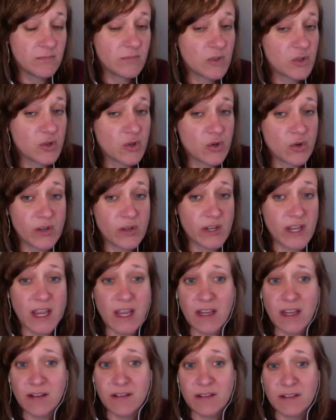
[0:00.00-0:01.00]

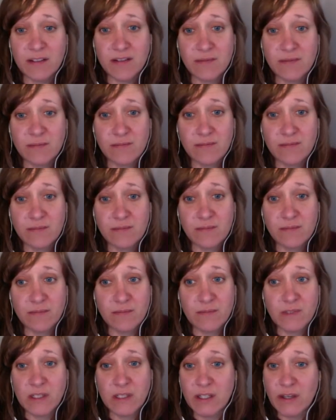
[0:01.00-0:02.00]
create
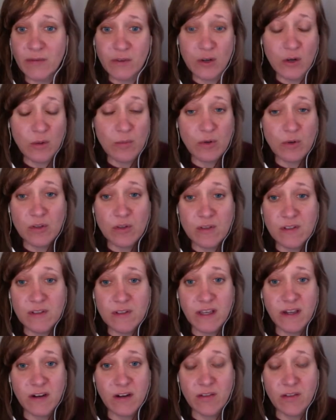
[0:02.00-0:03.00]
deliverables
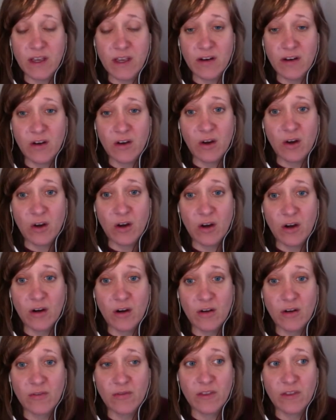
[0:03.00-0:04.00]
that
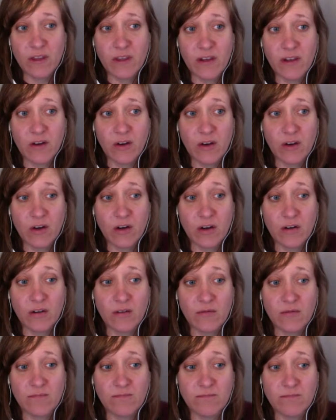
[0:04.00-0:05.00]

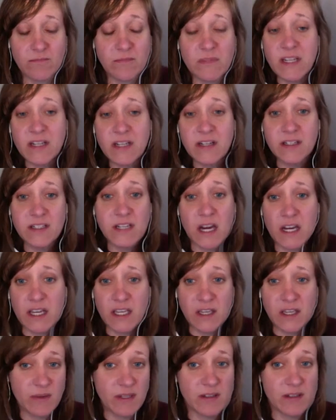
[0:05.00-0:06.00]
are needed
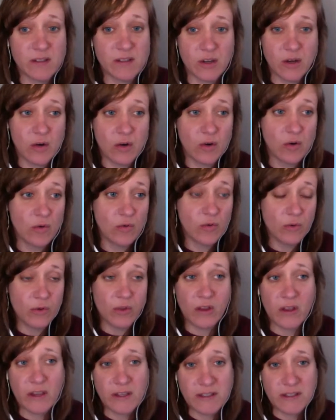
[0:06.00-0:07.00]
documents. So
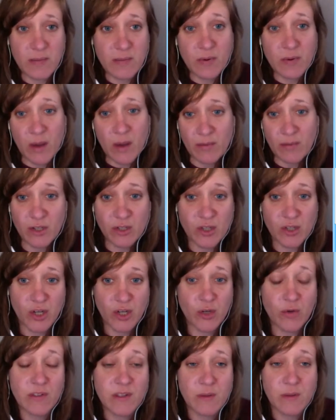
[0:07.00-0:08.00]
the example I'm going to show
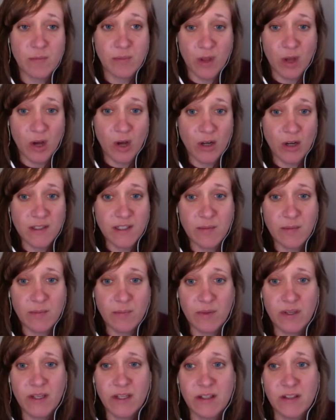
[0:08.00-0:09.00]
you is a blog
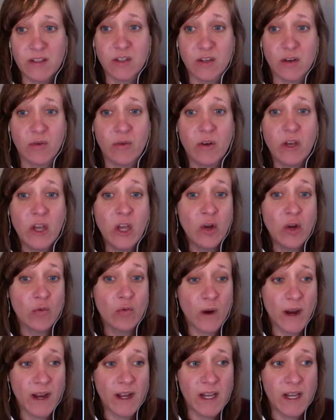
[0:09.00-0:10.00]
template. So
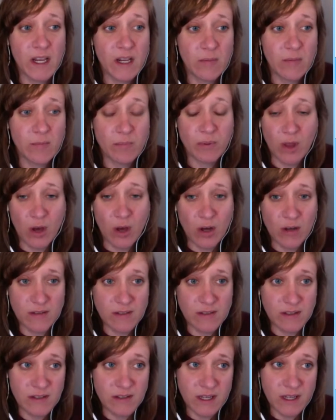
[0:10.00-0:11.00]
writing blogs
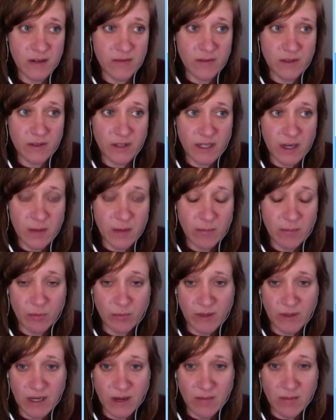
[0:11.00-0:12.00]
inside of ClickUp will
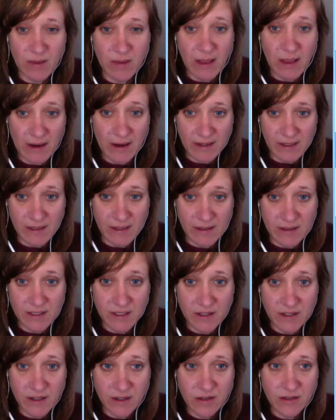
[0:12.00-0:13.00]
become a lot
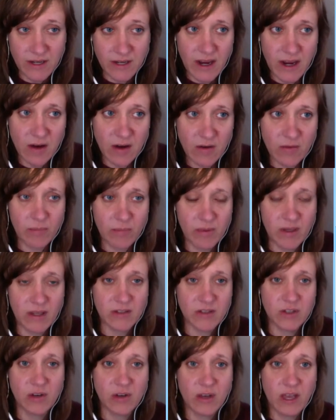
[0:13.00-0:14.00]
easier now
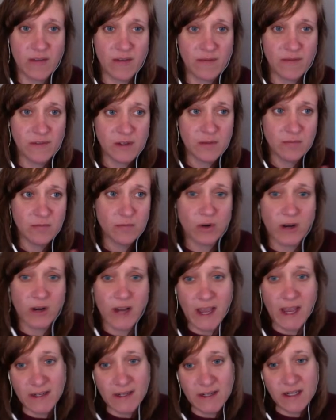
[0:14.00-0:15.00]
because you'll have some more
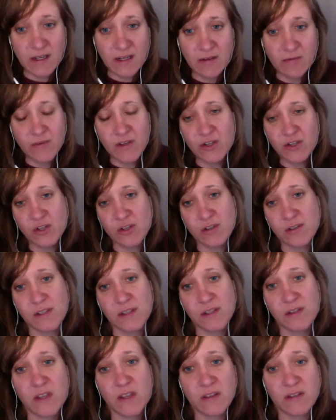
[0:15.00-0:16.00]
editing features
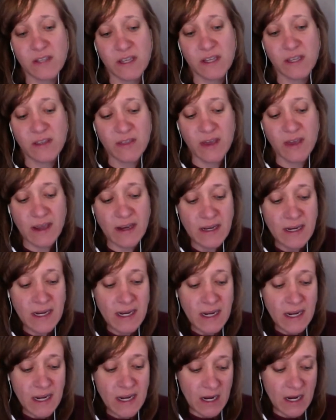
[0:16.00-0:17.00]
and things like that.
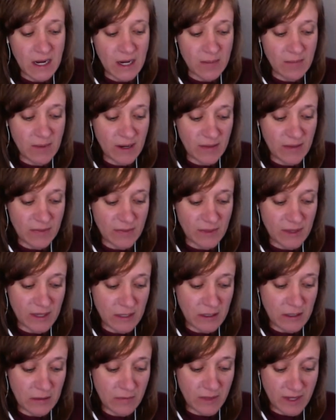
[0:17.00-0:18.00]
I
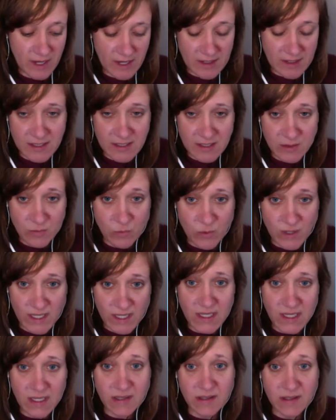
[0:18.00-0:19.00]
think, like I said,
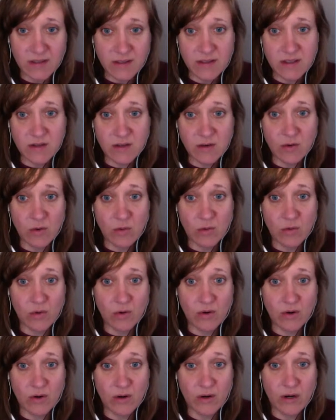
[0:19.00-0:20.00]
wikis
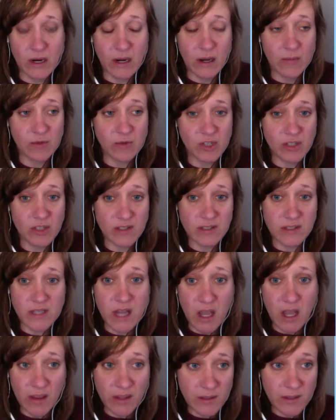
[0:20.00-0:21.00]
or just
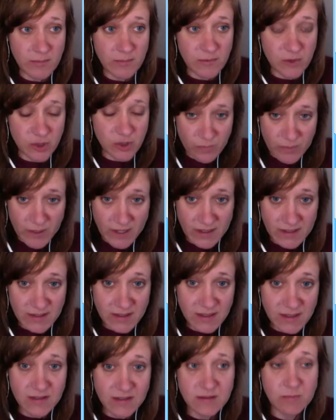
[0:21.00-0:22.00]
knowledge
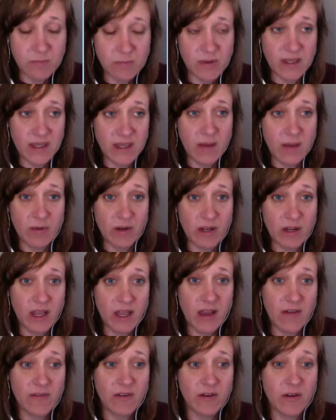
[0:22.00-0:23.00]
bases, being able to
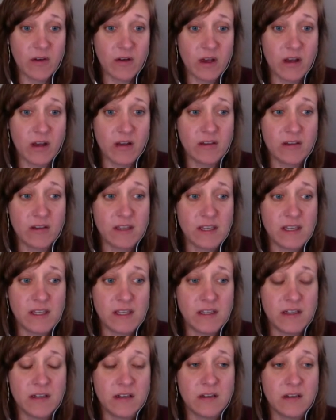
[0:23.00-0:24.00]
have a
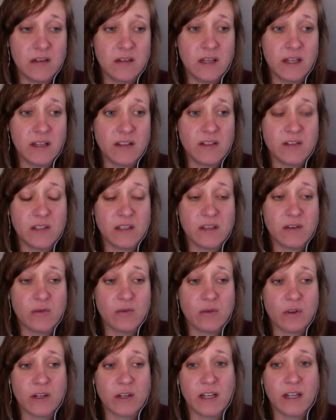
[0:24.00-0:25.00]
clean, nicely
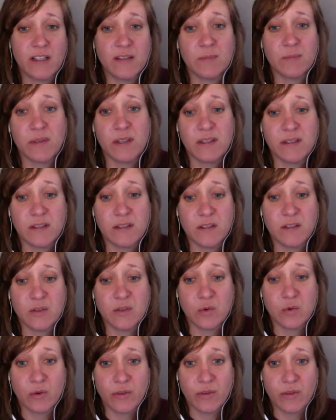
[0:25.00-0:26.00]
organized place to
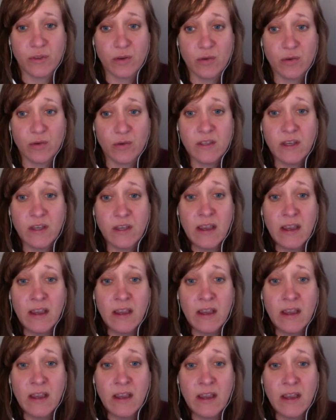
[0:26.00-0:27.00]
store those.
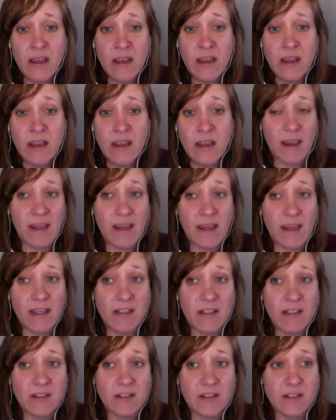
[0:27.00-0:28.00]

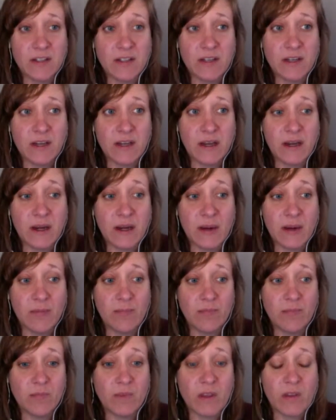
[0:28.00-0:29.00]
And
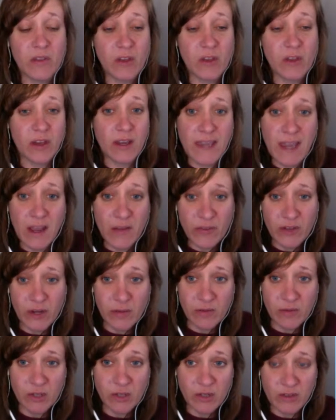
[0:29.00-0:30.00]
the account
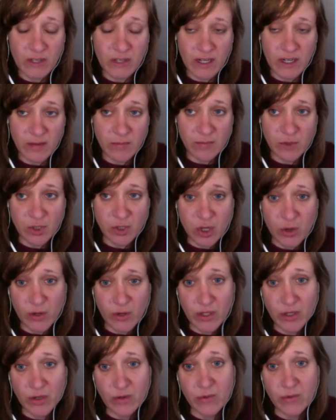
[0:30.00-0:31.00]
that I'm
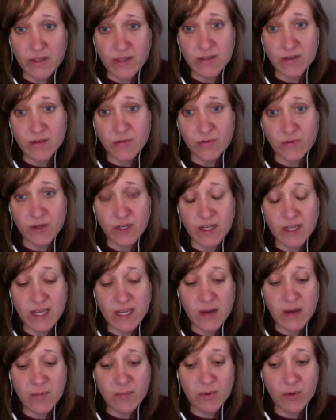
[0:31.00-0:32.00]
showing you is a free
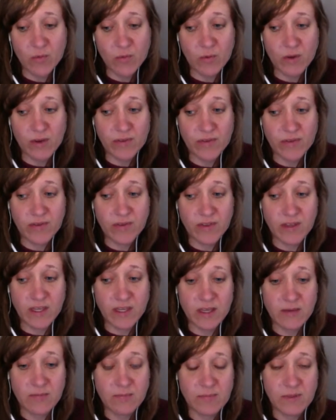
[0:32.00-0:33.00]
account, but with
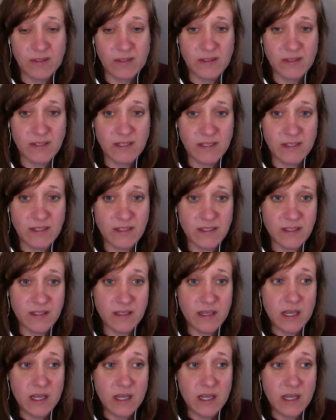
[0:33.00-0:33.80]
the business